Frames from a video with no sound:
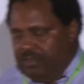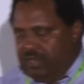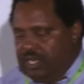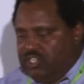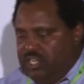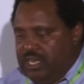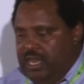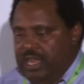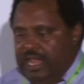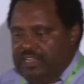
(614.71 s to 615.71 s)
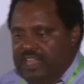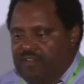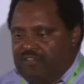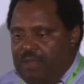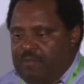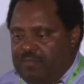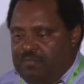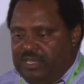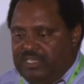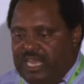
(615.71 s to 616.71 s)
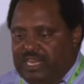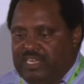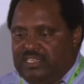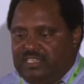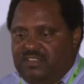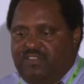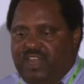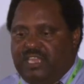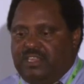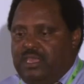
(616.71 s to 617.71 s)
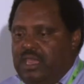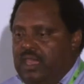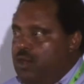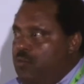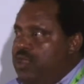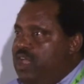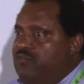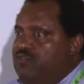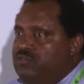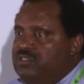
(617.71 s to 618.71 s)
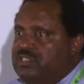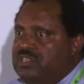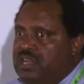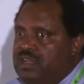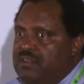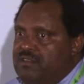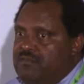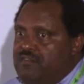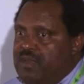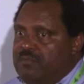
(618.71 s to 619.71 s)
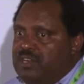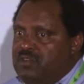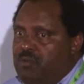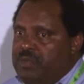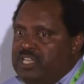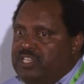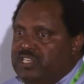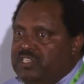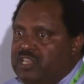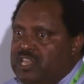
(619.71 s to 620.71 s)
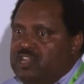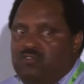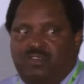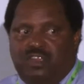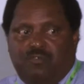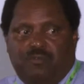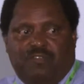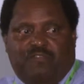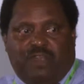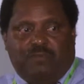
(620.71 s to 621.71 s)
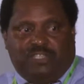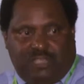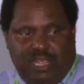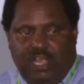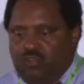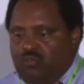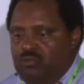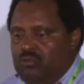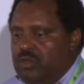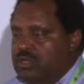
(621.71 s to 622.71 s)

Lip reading: structure, and they have come up and they are releasing this variety. We have used farming communities, including women farmers, for